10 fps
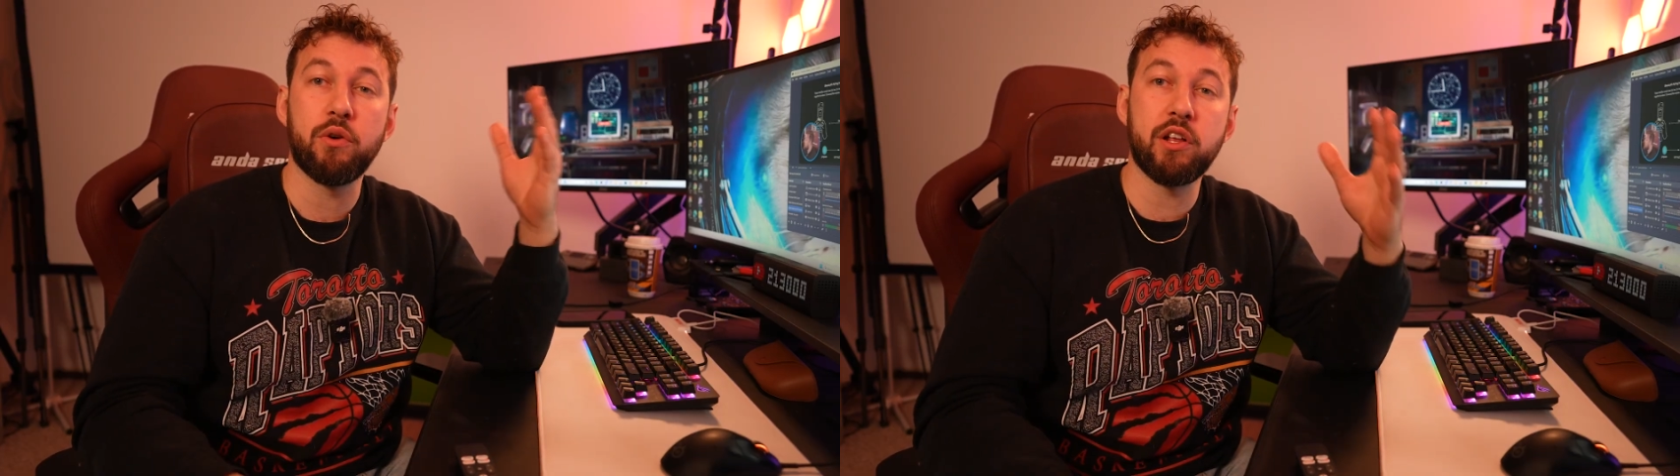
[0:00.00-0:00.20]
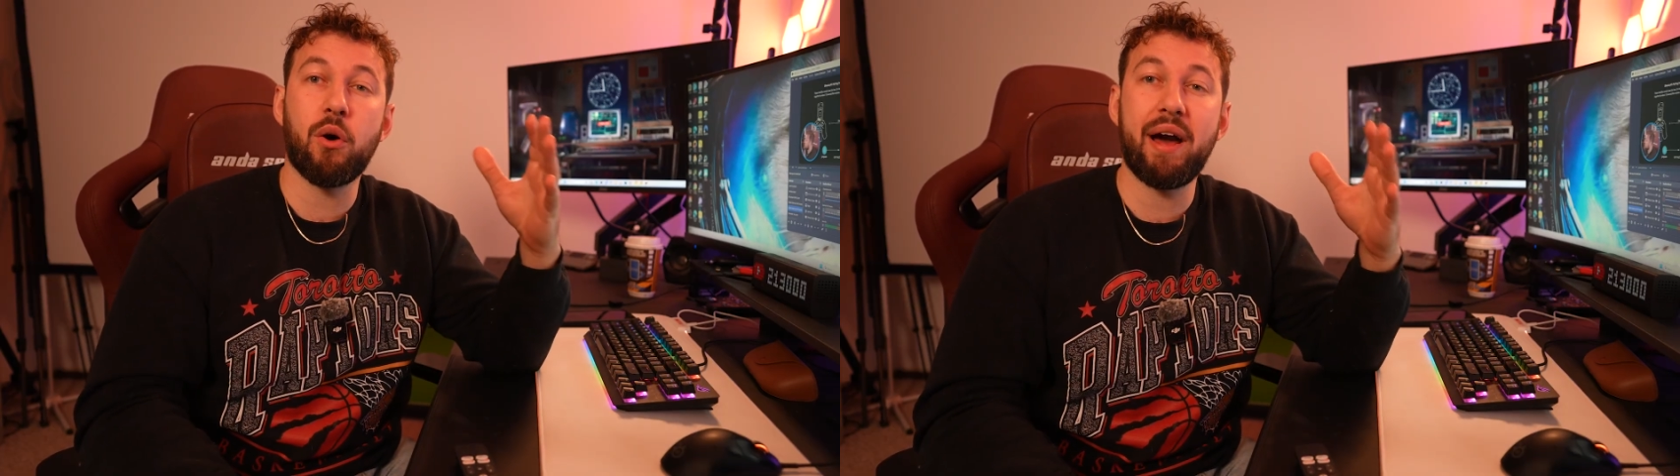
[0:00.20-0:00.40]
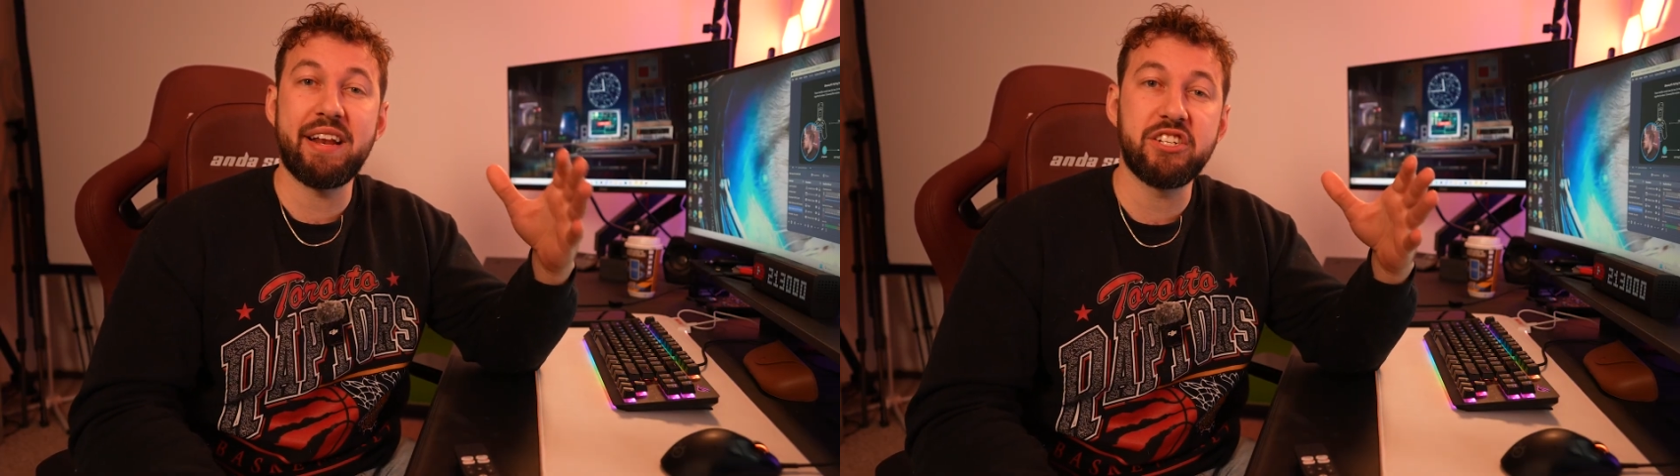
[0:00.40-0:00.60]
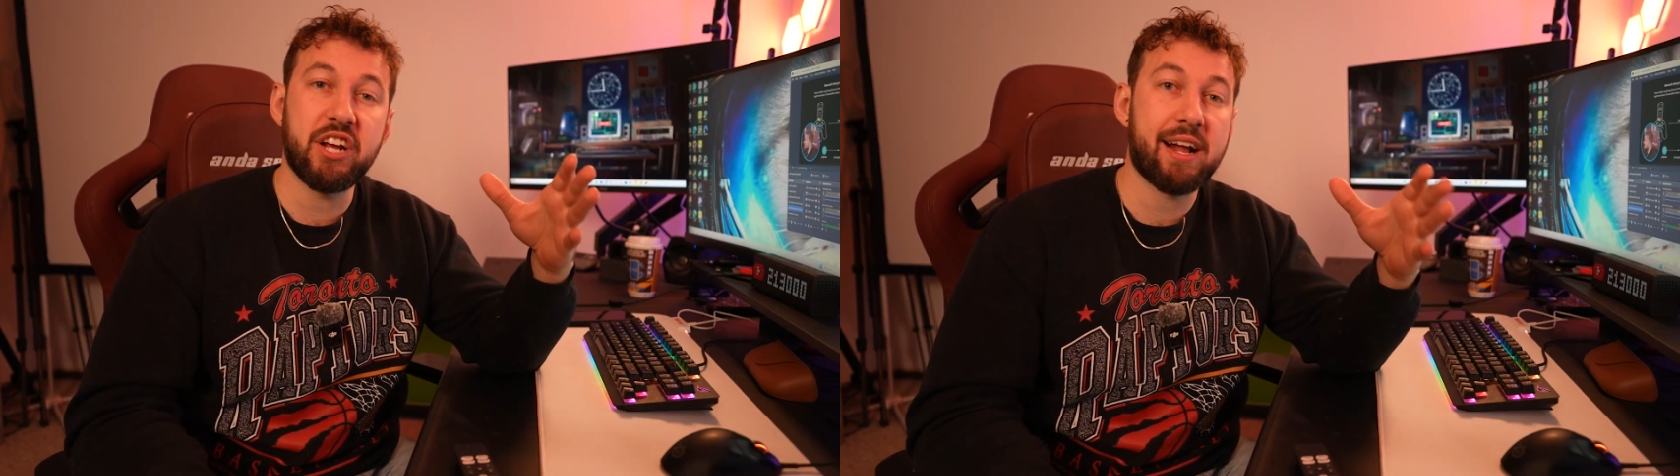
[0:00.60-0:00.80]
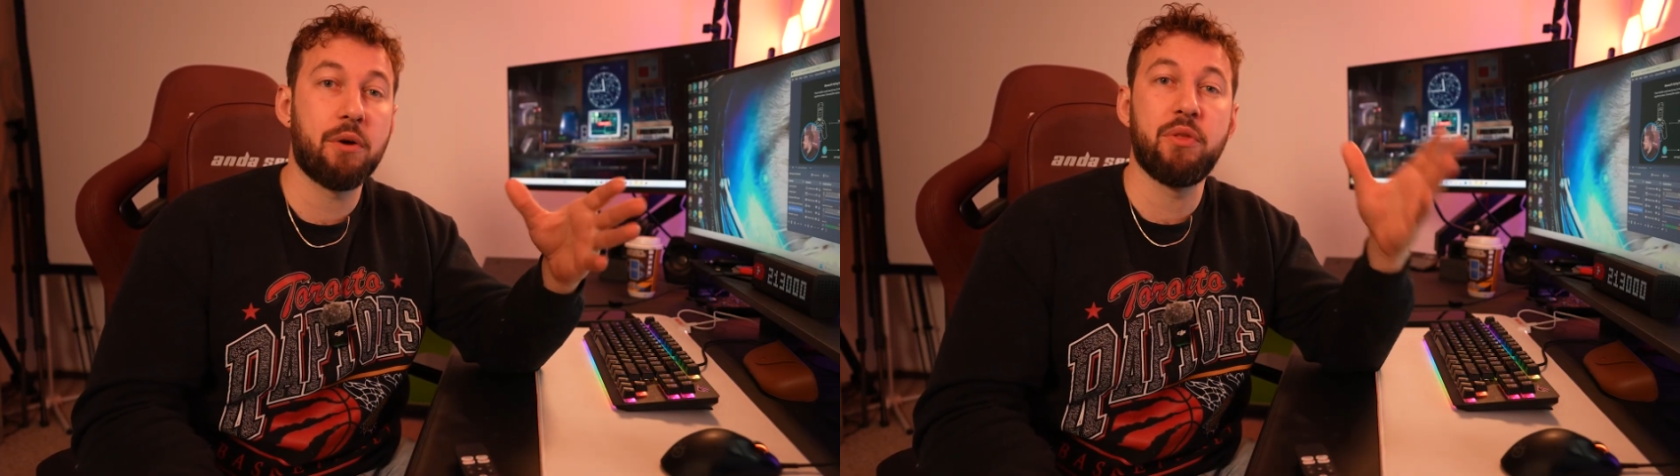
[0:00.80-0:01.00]
you can go ahead and
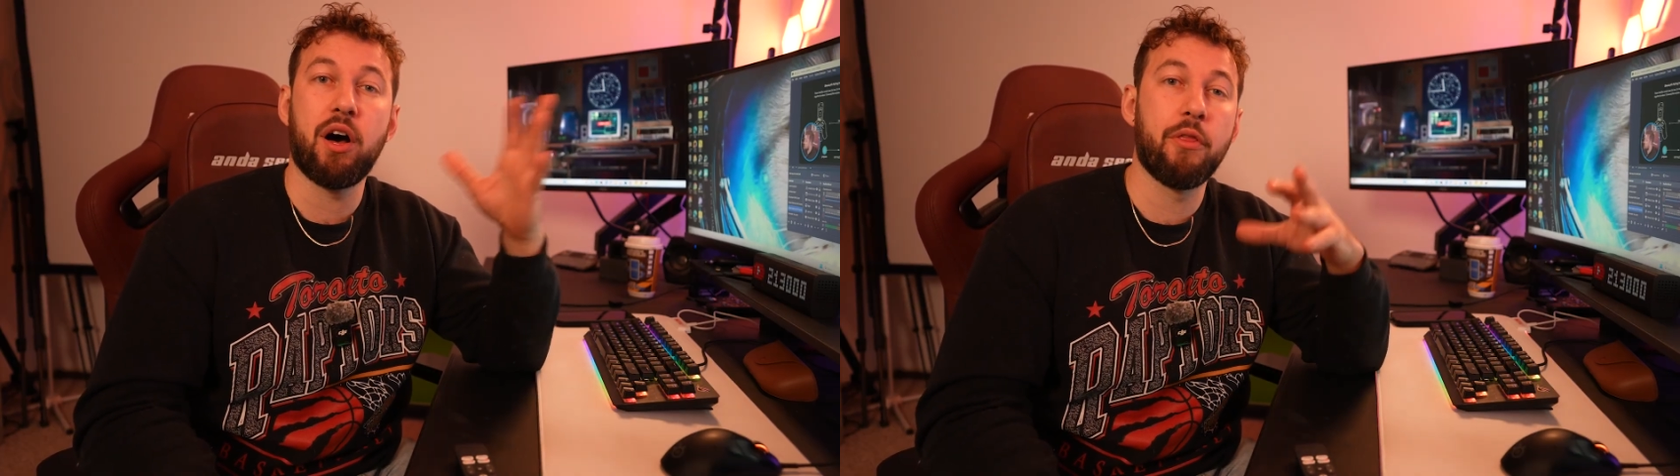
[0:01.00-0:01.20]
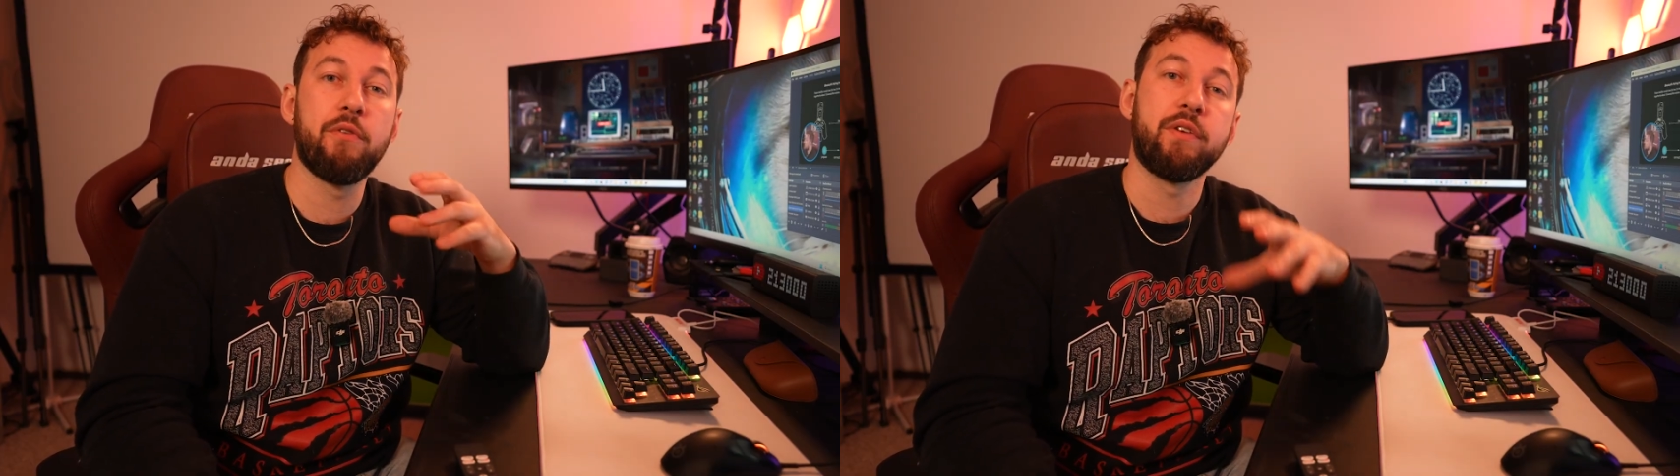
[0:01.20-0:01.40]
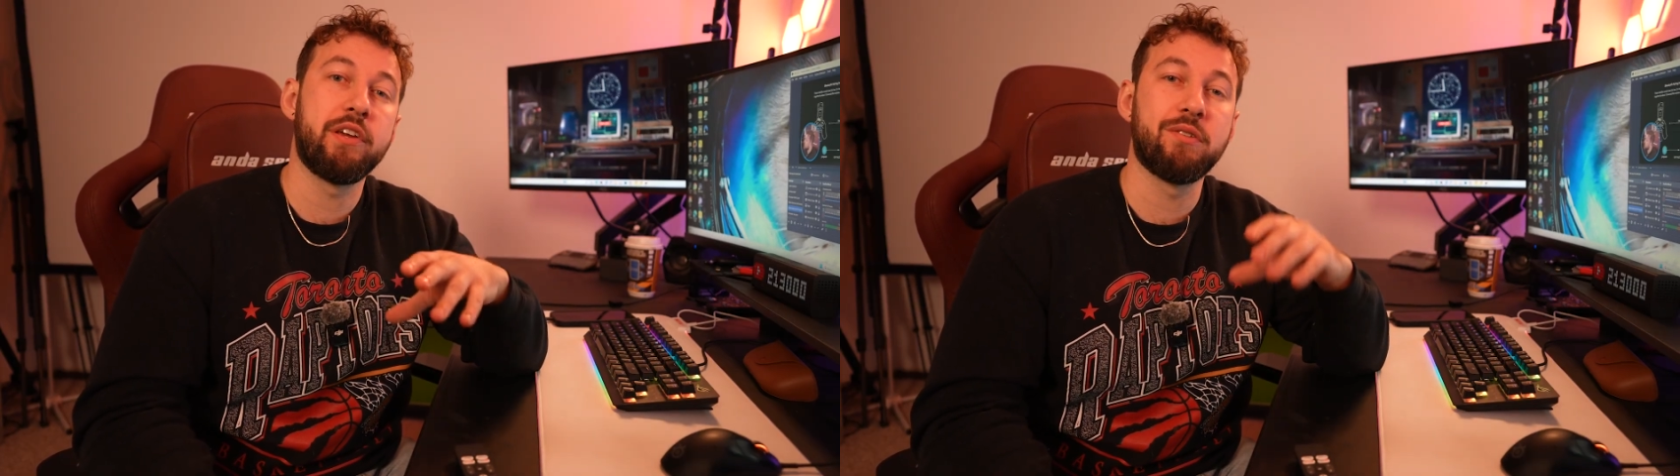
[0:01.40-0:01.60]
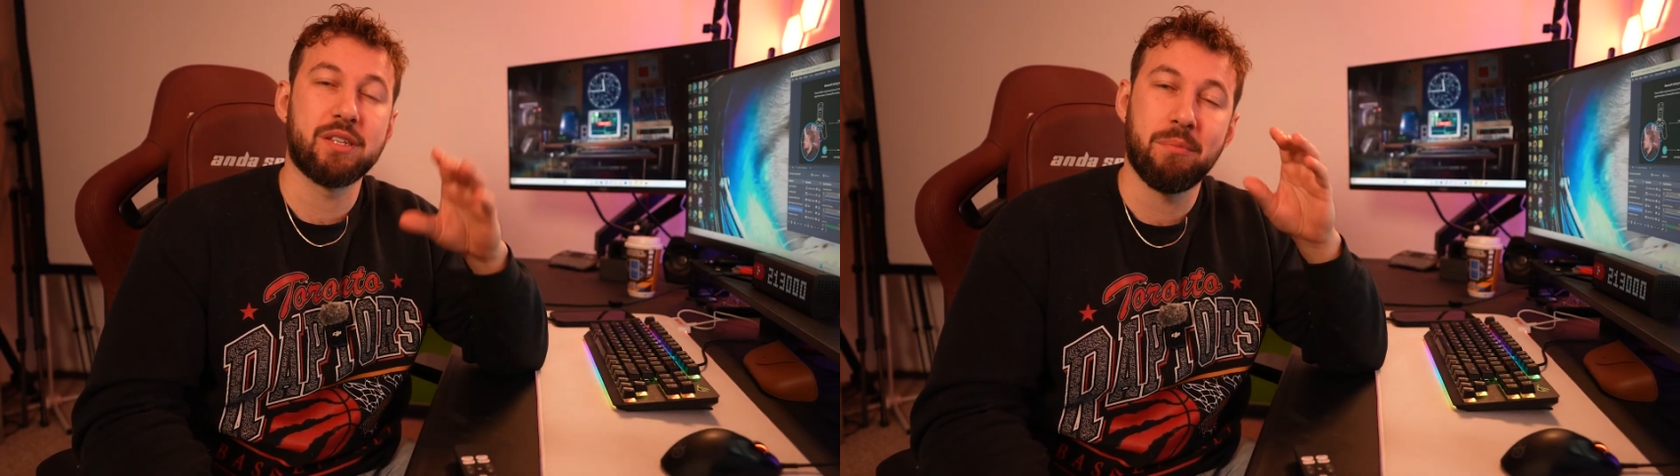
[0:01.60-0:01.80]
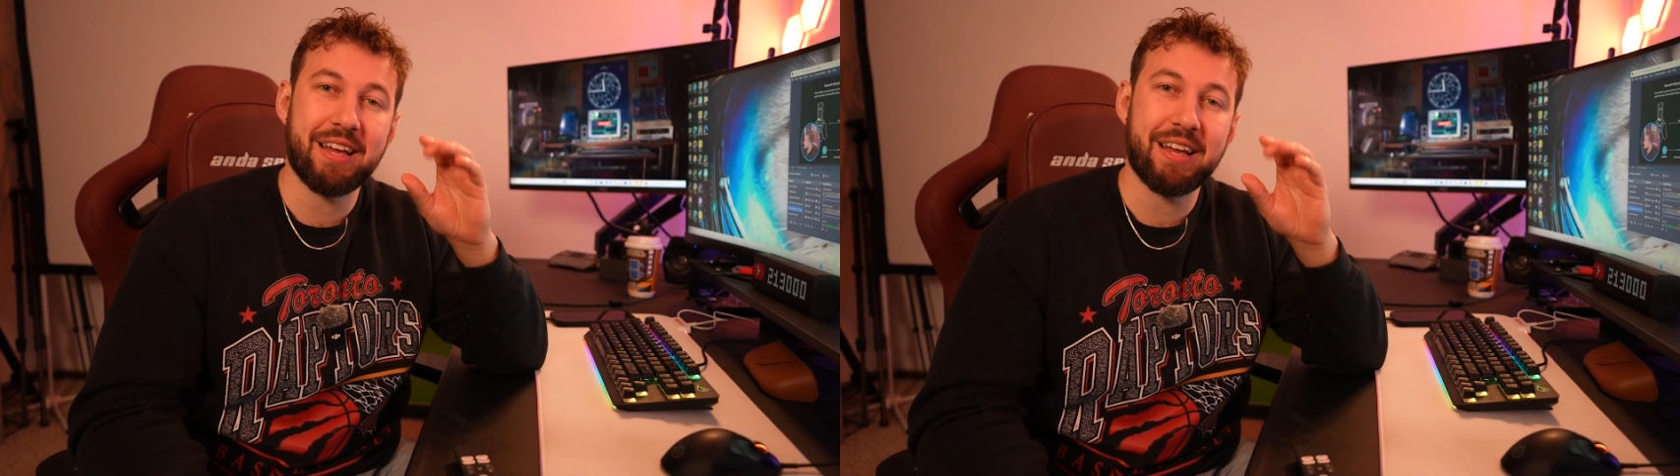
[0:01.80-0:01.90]
check out the other videos in